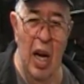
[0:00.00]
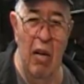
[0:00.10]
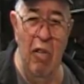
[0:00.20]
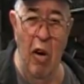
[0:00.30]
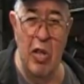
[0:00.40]

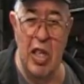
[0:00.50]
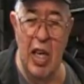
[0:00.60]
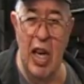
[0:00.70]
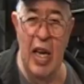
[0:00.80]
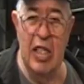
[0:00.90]
Folks,
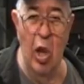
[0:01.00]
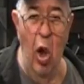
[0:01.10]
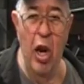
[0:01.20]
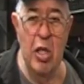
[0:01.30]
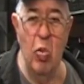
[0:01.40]
as
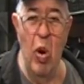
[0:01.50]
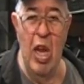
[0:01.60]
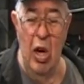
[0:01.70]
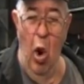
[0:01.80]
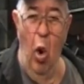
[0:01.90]
long as we
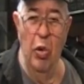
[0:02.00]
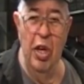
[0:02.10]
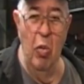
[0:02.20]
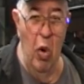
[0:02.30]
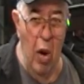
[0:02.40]
can hold
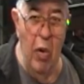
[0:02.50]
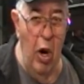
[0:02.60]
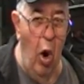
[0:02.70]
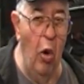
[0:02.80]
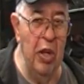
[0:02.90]
it where
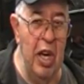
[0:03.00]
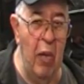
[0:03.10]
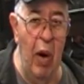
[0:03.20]
we're holding it